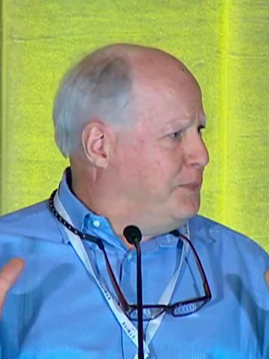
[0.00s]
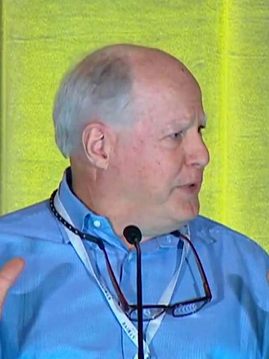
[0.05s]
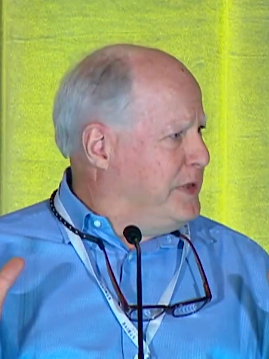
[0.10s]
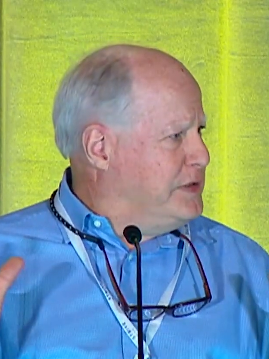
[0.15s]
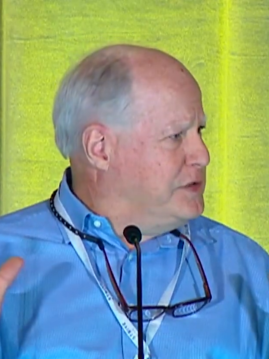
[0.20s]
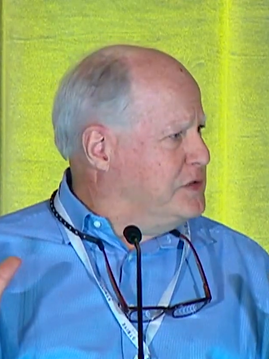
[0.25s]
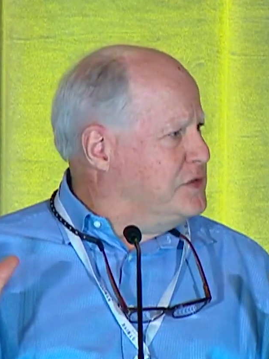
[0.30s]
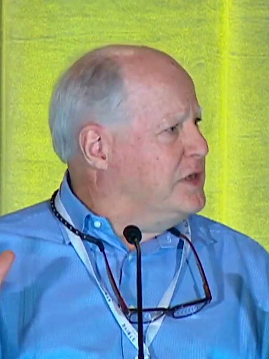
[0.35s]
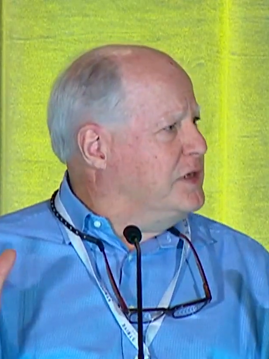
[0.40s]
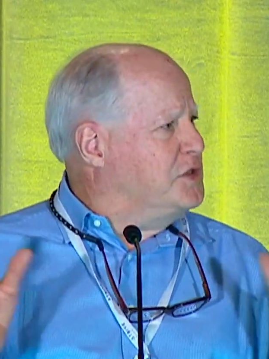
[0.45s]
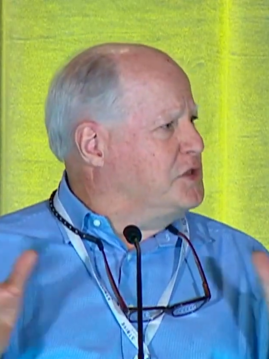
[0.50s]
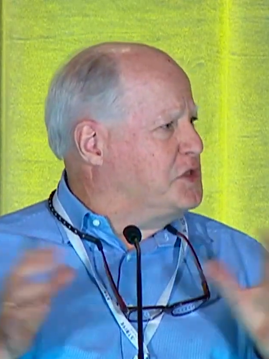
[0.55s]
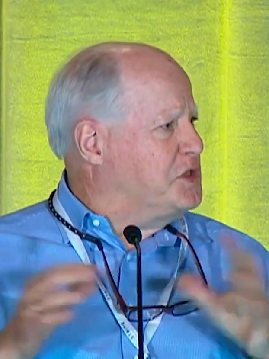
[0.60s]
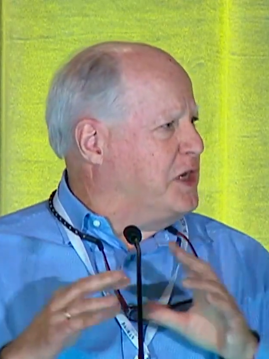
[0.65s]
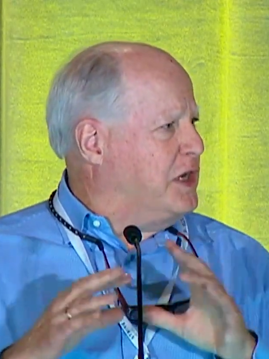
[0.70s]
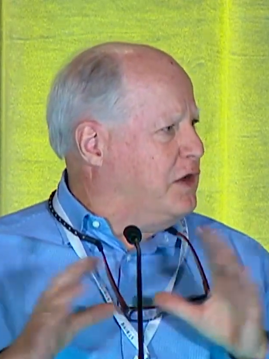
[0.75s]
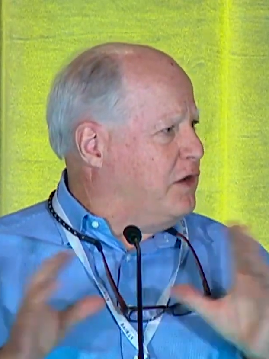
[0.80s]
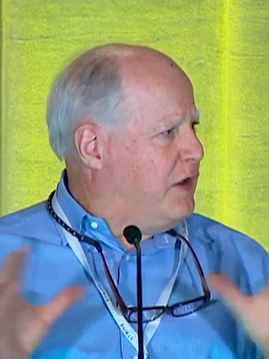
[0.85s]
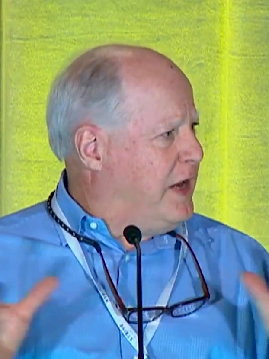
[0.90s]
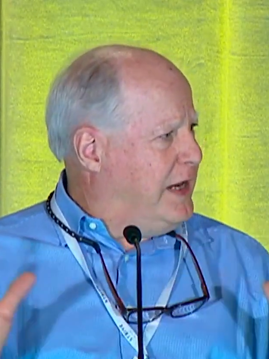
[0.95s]
places and
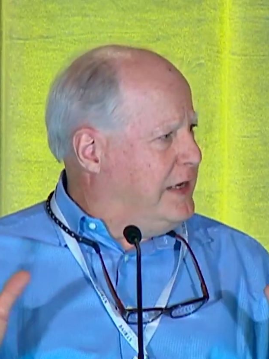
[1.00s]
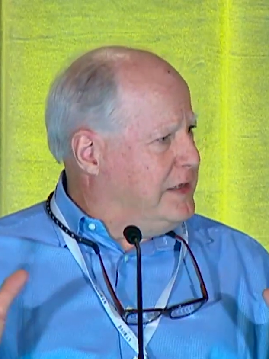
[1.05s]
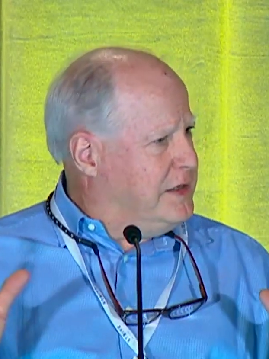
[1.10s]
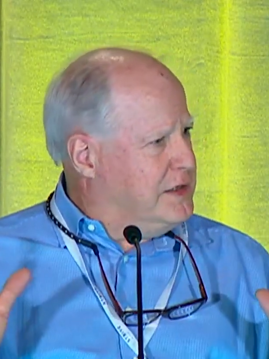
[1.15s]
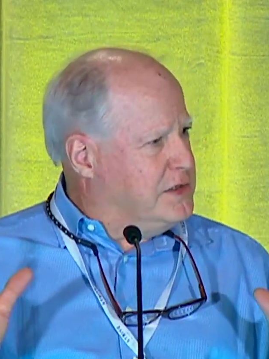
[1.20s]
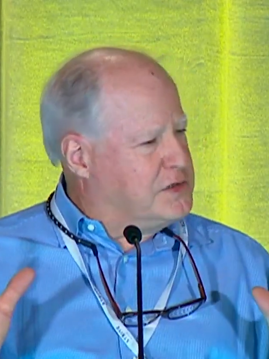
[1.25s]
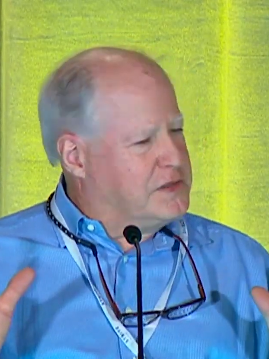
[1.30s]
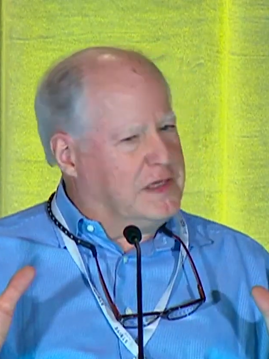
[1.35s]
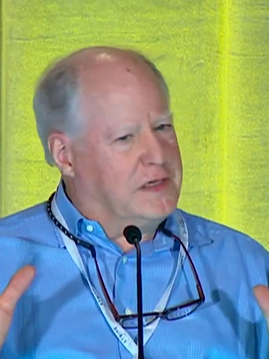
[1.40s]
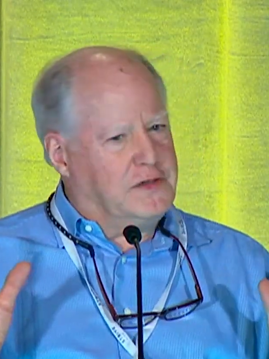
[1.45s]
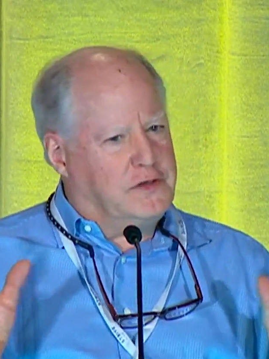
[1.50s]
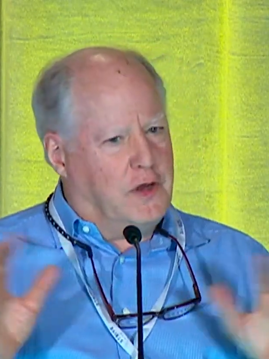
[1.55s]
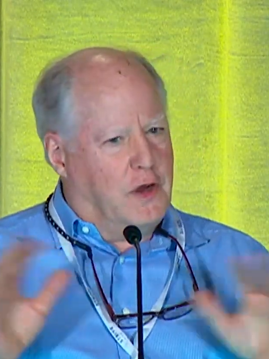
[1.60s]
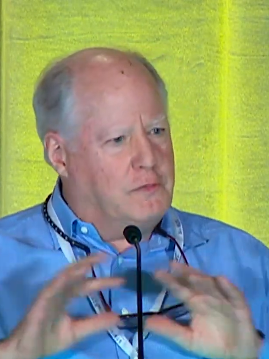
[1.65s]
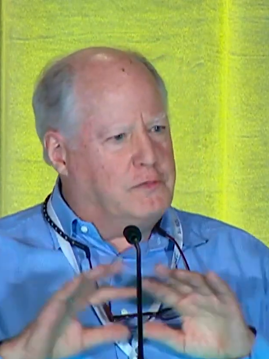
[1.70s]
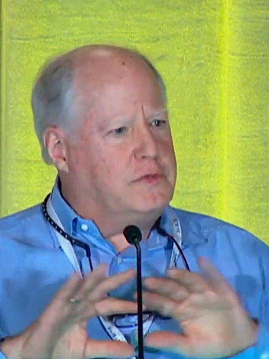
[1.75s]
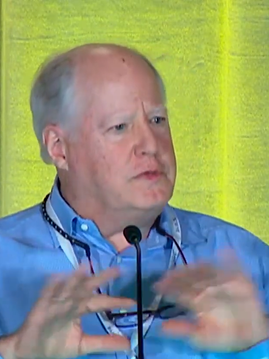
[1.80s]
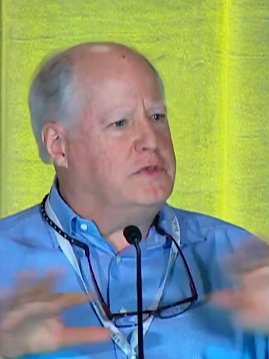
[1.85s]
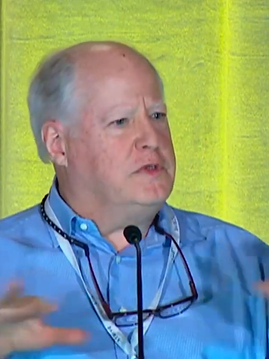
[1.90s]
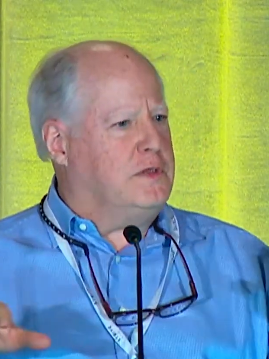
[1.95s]
share ideas that
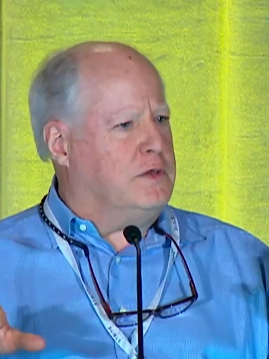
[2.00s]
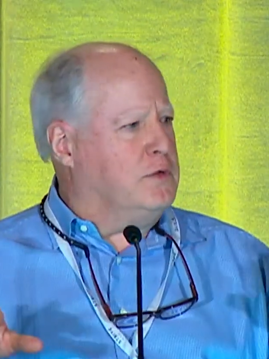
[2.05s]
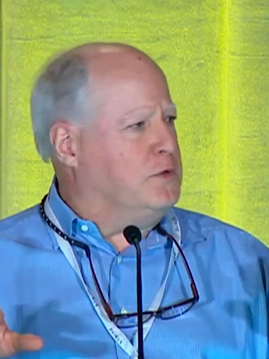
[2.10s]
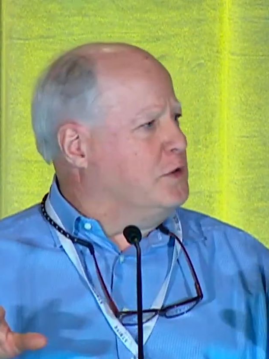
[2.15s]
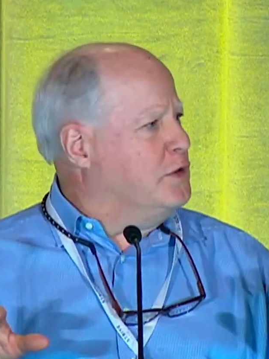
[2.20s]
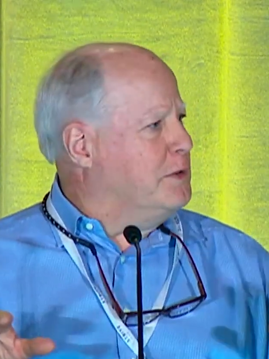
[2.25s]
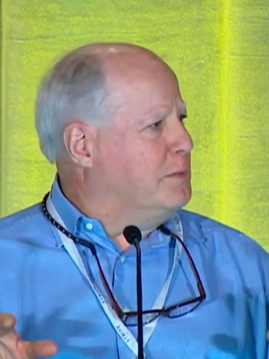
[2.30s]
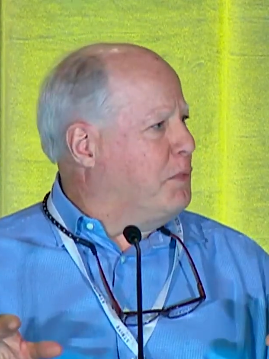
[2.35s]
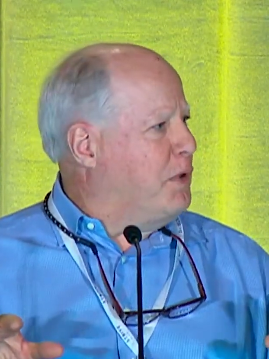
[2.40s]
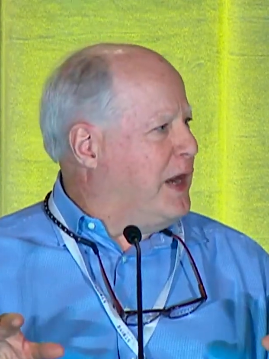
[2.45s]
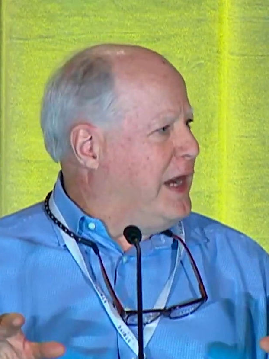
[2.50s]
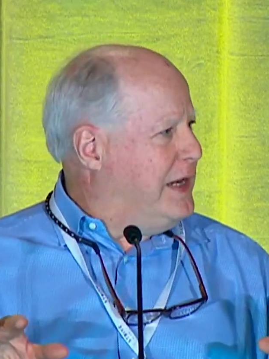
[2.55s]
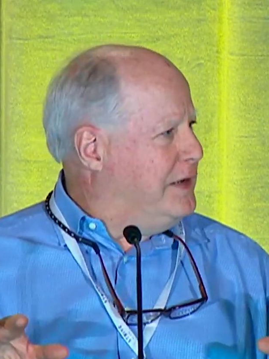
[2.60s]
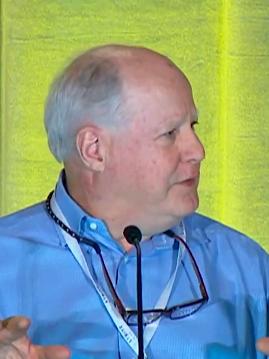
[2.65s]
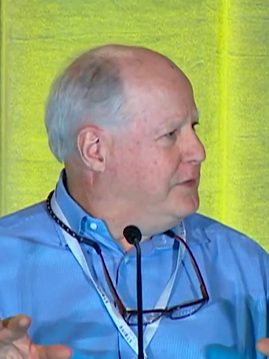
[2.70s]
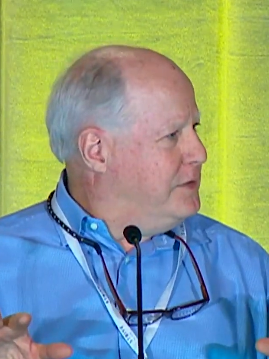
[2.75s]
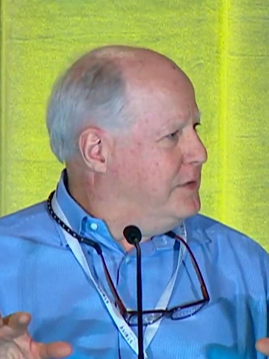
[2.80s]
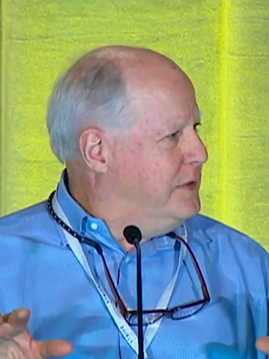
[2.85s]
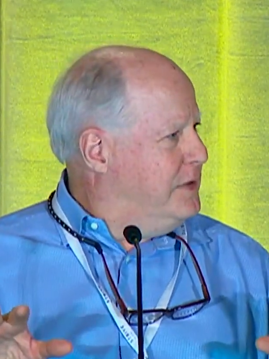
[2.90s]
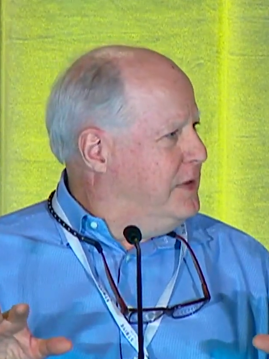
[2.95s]
don't dilute your
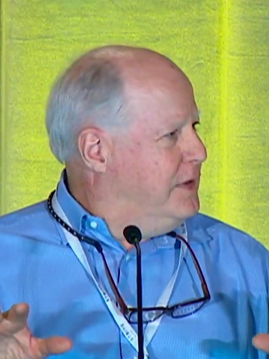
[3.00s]
brand,